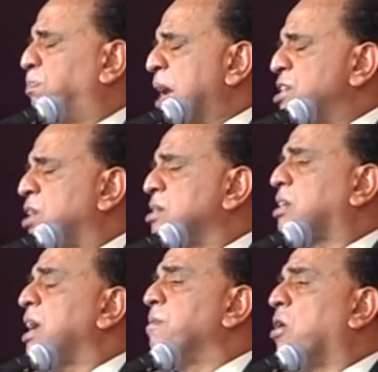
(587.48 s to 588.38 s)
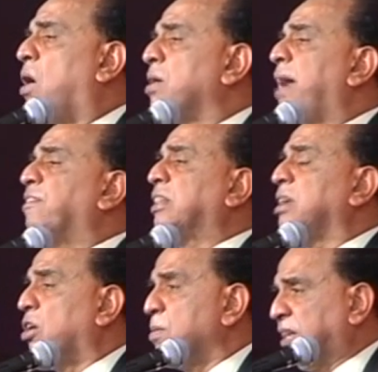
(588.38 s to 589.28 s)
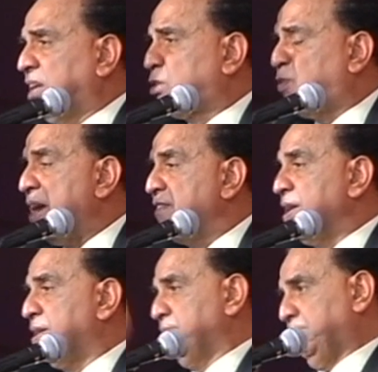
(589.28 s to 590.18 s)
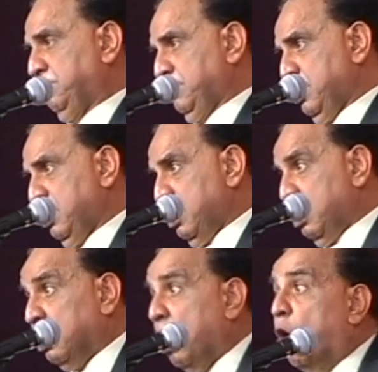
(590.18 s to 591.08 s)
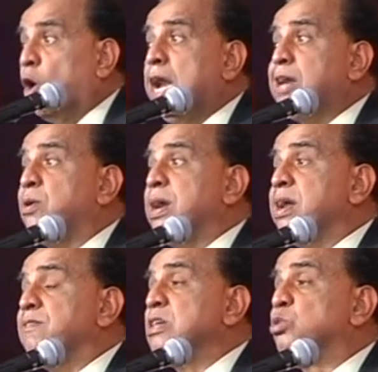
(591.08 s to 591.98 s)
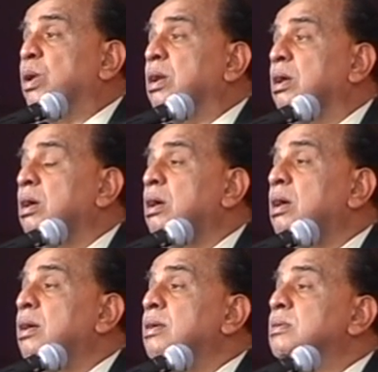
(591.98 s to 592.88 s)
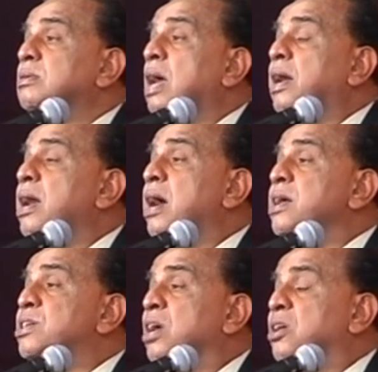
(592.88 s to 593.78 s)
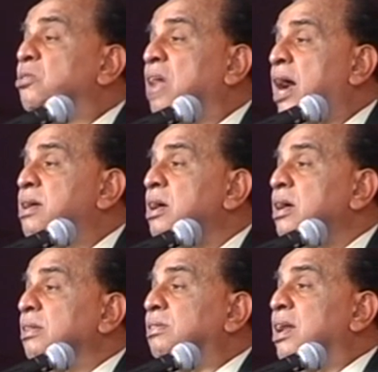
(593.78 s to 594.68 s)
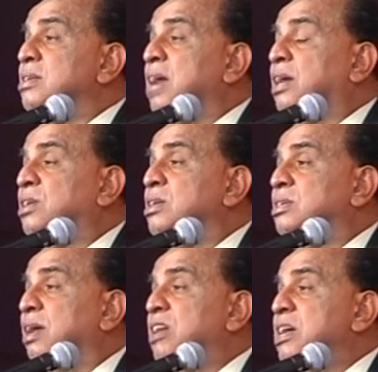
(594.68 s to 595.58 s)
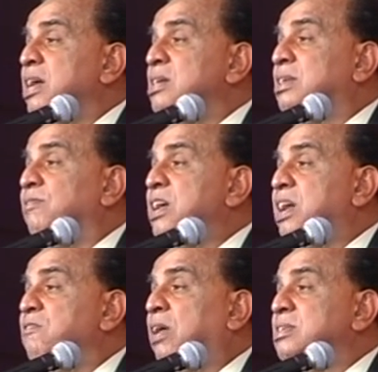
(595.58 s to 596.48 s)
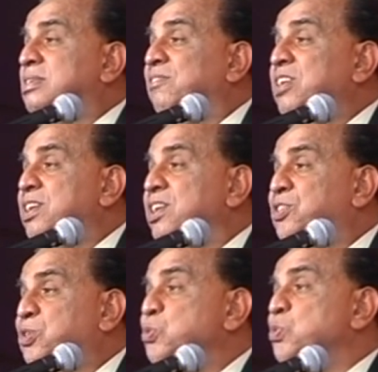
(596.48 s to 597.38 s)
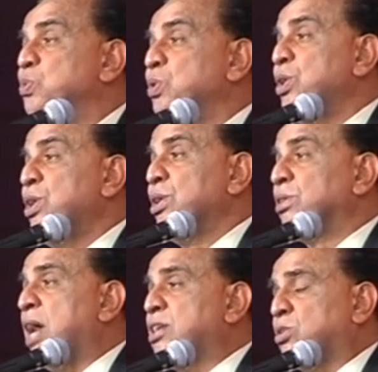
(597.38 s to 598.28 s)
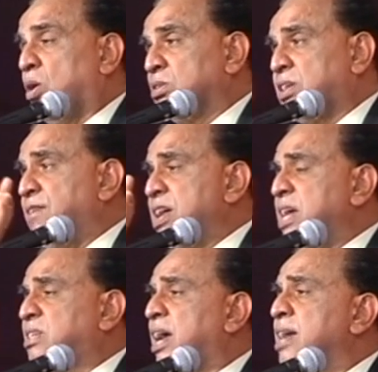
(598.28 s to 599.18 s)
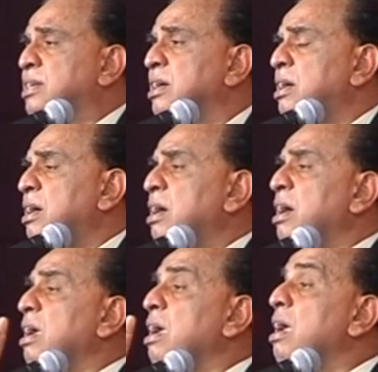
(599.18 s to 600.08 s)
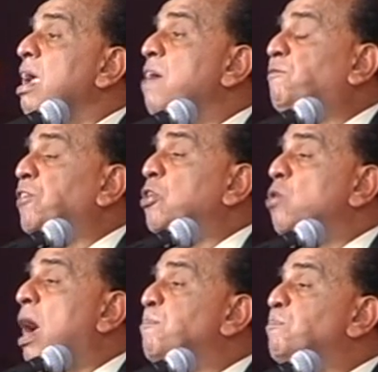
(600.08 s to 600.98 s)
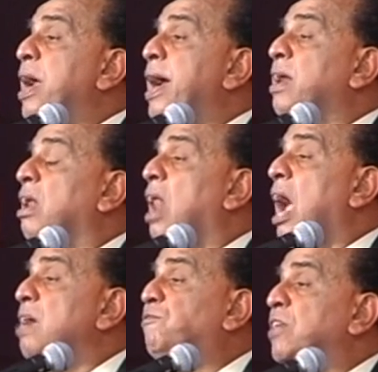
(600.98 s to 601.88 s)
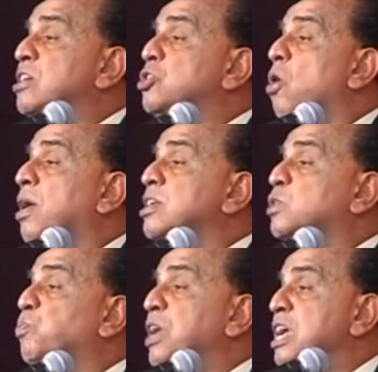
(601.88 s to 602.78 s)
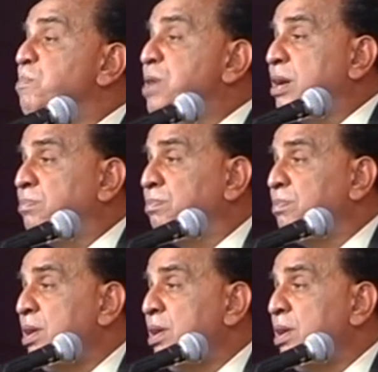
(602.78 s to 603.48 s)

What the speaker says: pension scheme gone, everything gone, but these 5 items. Only to individual. Sir, in addition to that, there is section 70, 71, 72. That's all. 70 says, If you have paid a life insurance premium